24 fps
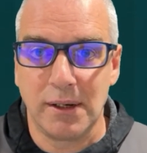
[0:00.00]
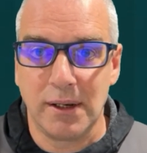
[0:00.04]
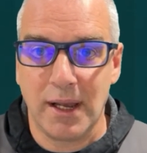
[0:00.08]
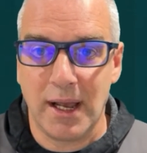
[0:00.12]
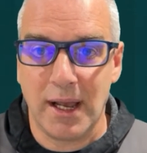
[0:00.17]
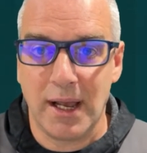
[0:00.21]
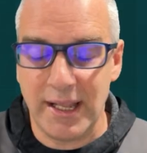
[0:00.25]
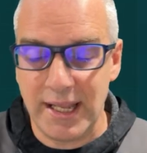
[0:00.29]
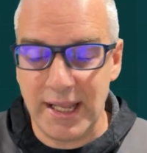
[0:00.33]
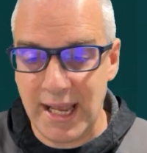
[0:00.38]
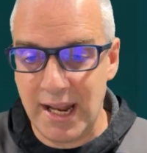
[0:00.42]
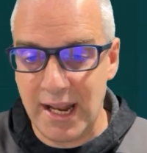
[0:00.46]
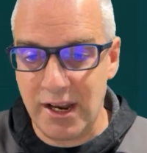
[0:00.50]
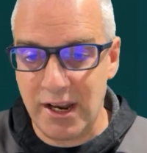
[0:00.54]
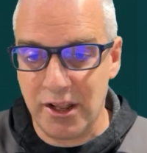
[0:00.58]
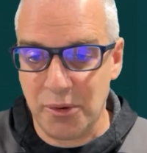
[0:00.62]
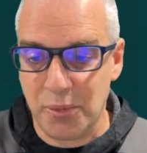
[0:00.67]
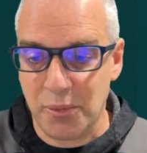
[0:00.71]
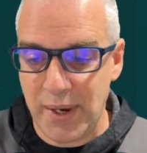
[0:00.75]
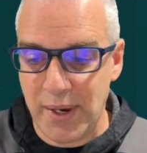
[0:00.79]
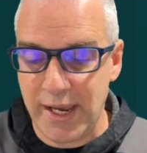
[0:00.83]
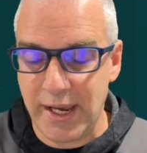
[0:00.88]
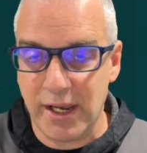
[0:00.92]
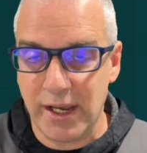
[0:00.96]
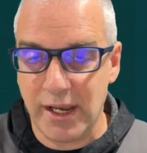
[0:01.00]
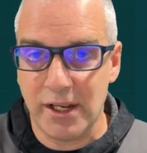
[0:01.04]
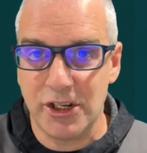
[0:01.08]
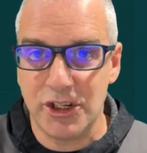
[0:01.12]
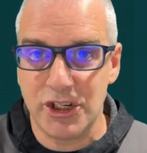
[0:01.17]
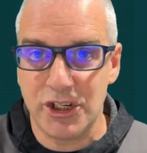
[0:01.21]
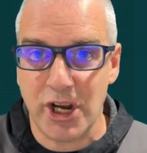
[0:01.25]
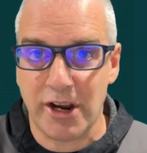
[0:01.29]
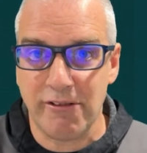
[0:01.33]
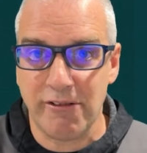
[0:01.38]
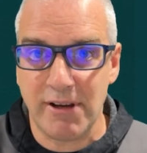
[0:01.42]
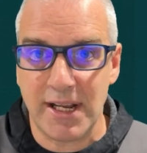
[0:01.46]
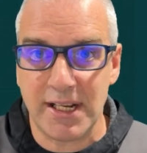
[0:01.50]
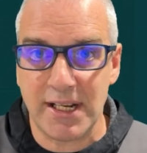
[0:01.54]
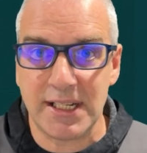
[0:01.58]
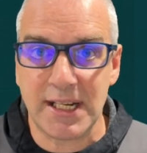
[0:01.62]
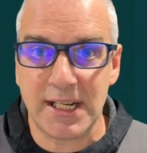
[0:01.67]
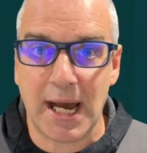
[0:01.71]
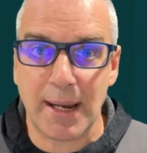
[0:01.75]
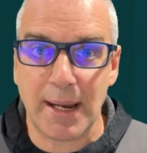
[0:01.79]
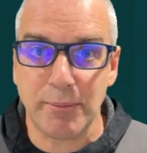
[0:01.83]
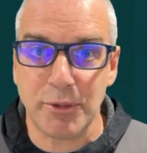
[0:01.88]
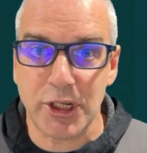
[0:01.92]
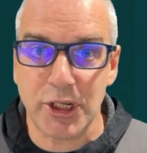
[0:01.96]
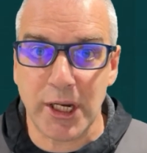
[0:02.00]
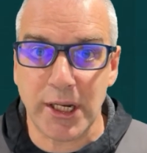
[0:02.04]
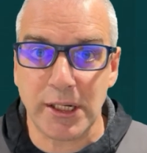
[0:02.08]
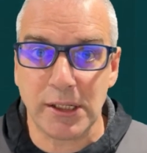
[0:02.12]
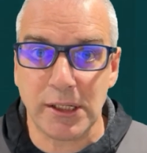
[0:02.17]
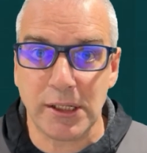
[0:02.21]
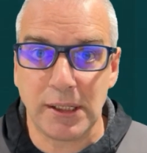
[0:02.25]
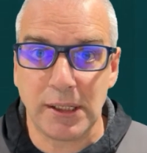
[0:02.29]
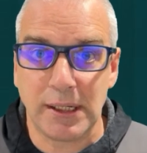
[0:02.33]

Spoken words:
At the end of the week, generate timesheet.